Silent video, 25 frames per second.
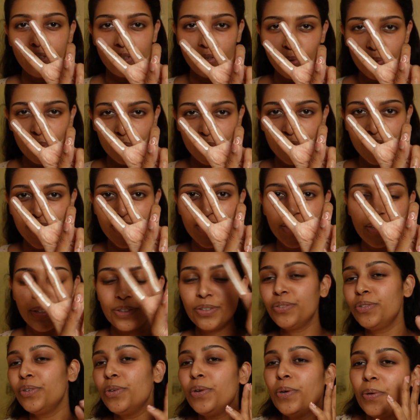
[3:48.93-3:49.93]
2-finger
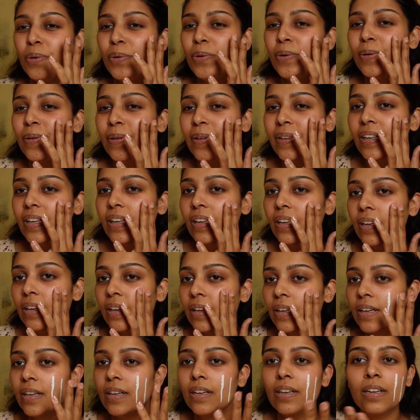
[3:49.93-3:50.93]
rule.
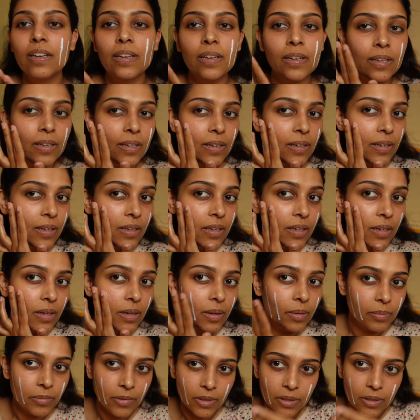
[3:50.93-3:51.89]
I'm